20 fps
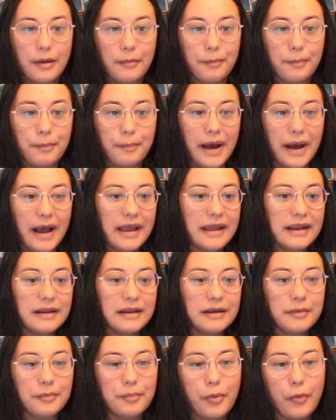
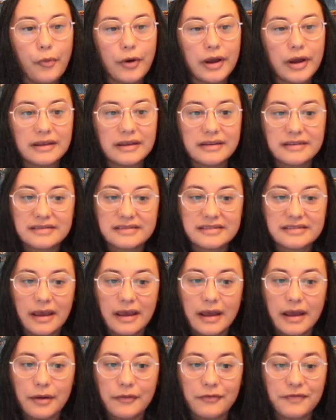Biden points
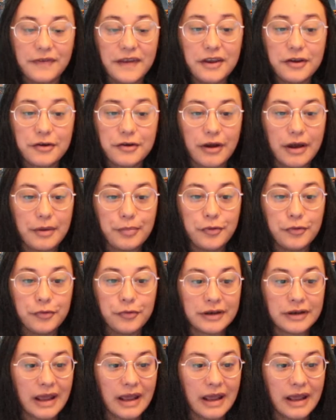finger at Putin